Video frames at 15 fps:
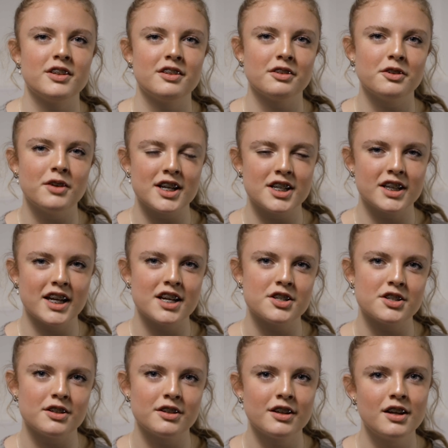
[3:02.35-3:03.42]
physical
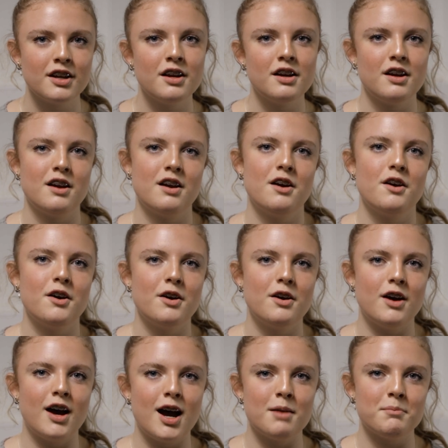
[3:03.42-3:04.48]
education
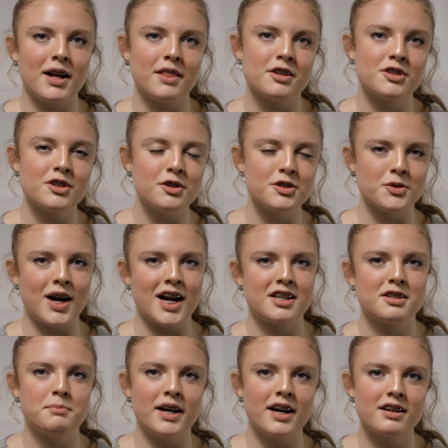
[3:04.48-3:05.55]
and the social
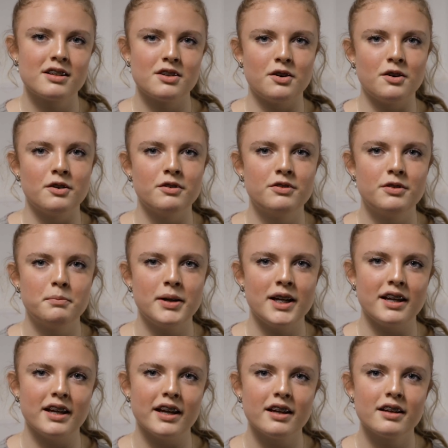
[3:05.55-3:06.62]
aspect of
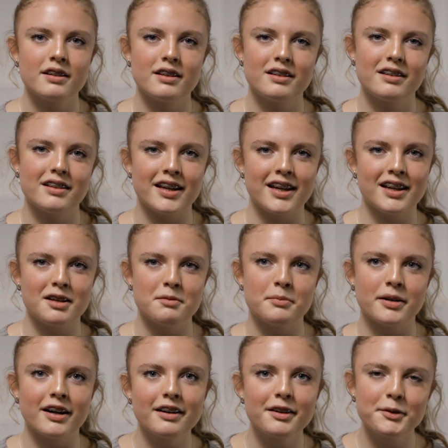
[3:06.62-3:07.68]
PE that it can
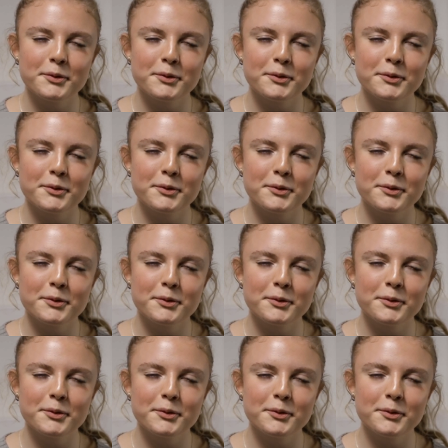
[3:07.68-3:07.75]
bring.